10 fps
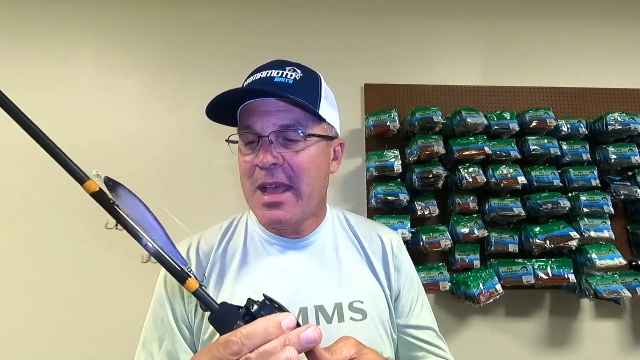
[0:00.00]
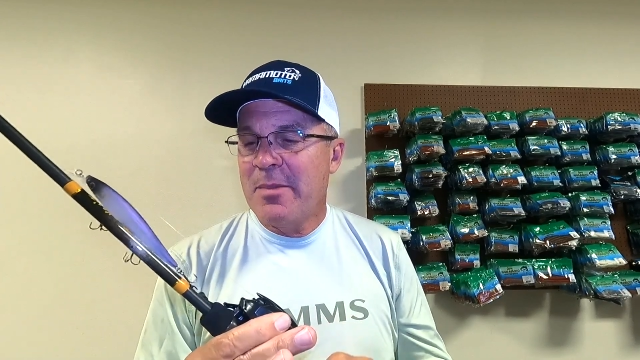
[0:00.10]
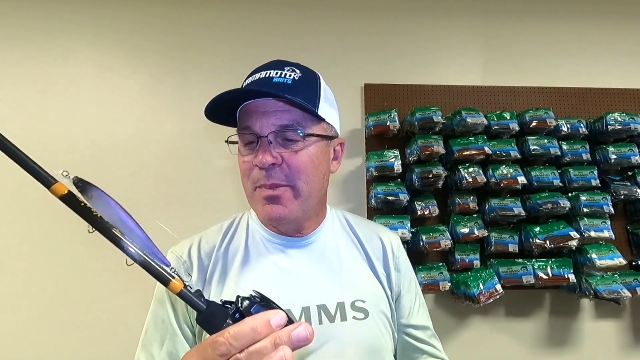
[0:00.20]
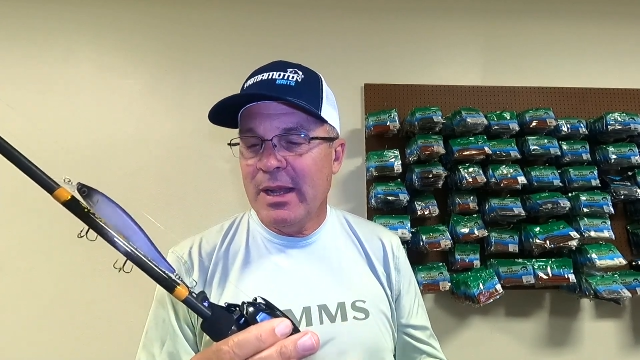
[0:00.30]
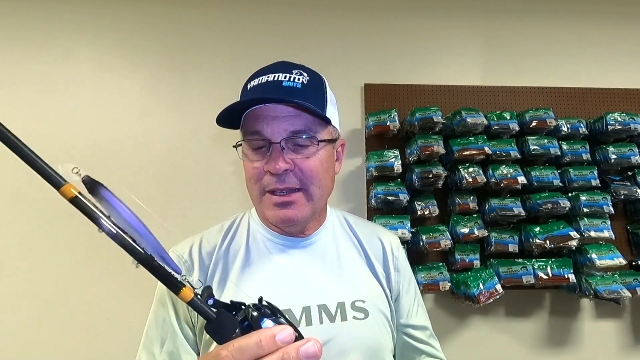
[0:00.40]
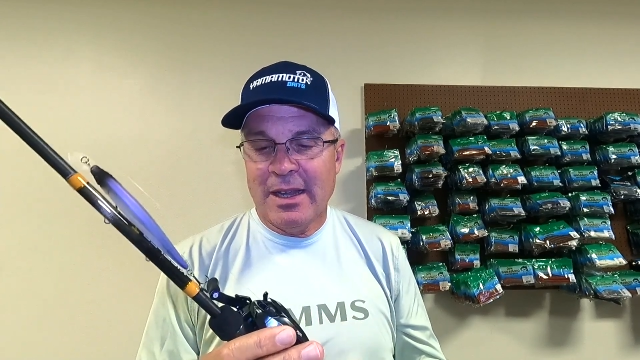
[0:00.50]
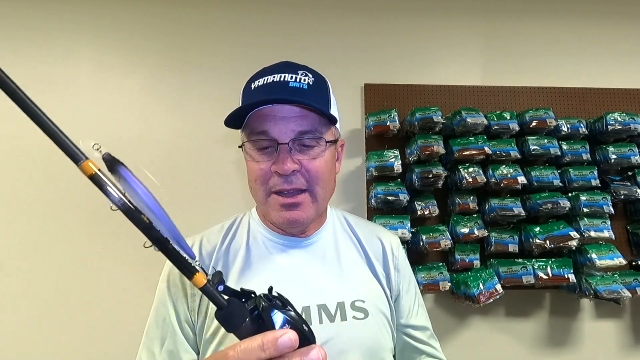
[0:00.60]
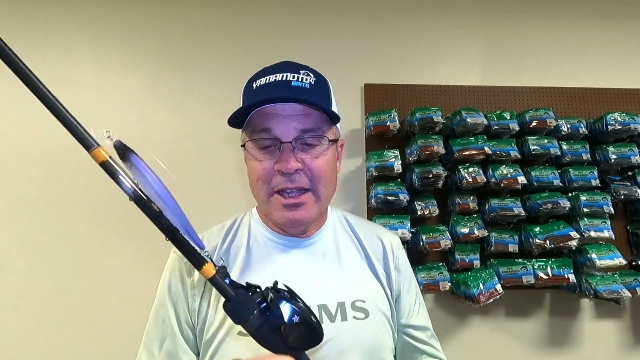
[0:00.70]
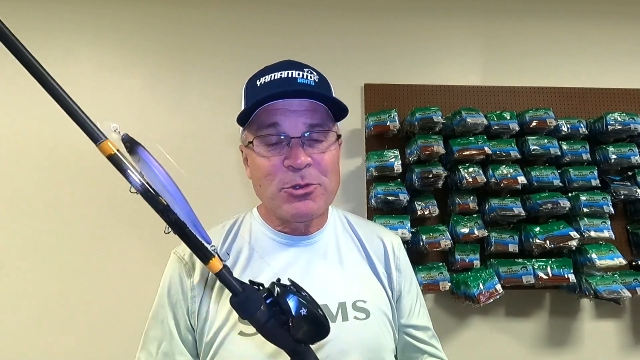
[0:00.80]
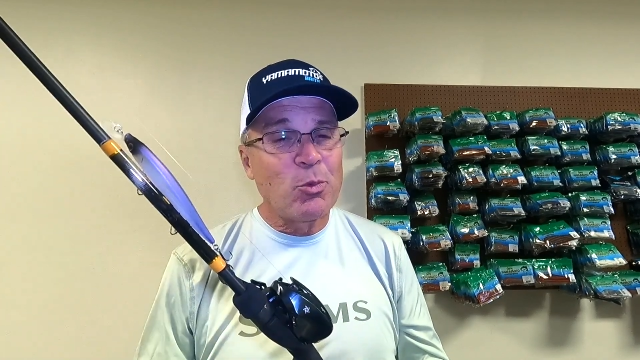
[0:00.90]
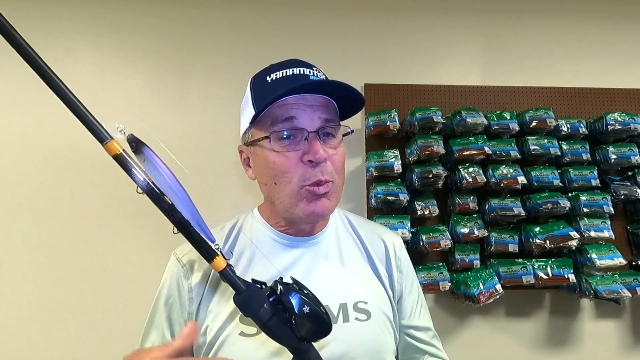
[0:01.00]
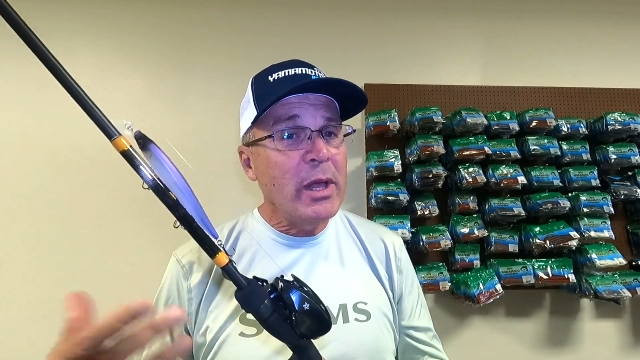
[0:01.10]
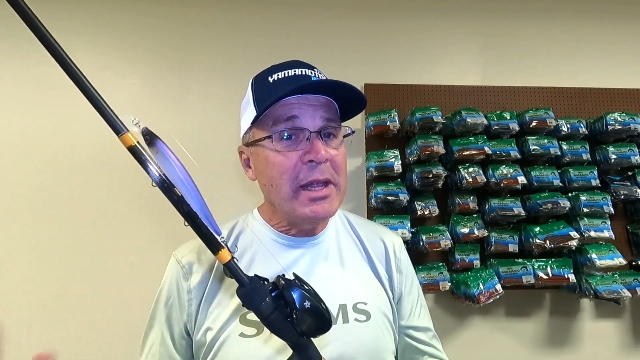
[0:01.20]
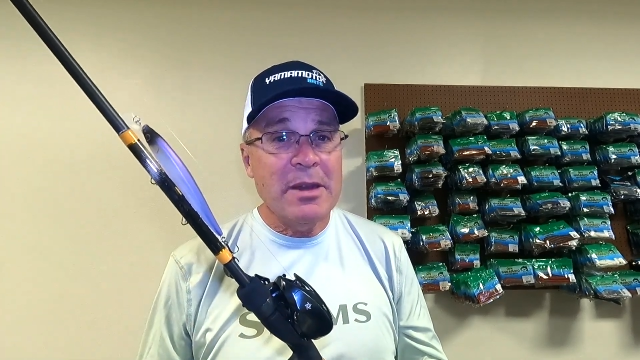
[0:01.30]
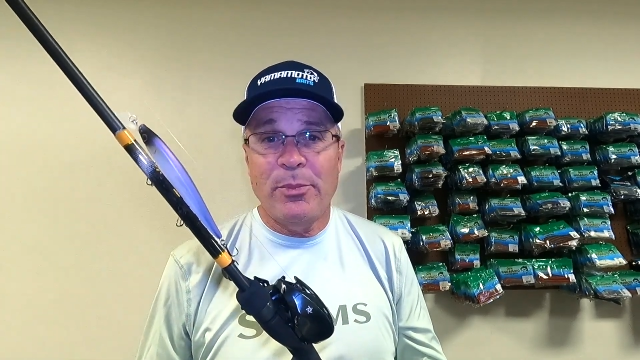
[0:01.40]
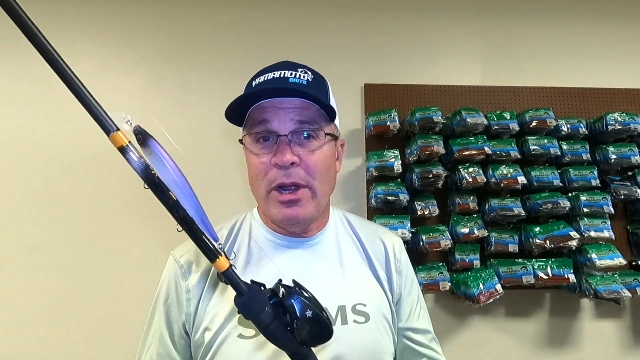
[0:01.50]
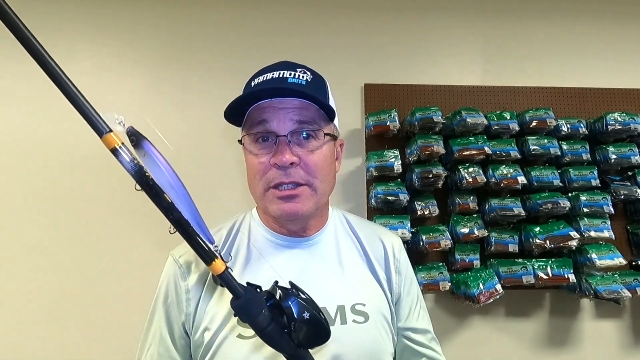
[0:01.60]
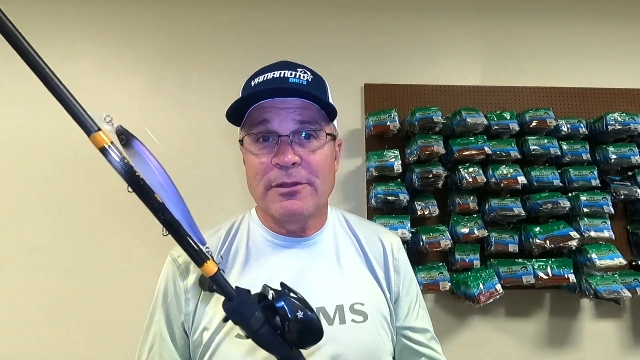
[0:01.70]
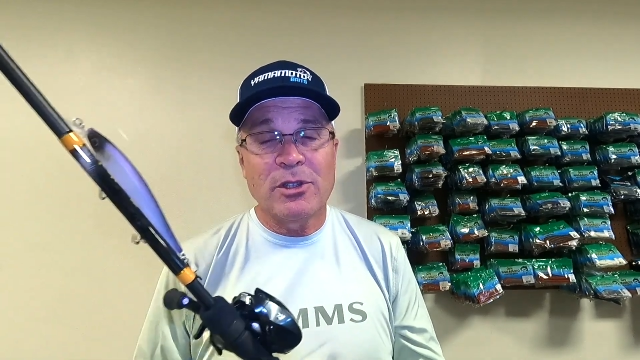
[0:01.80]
But it's really impressive.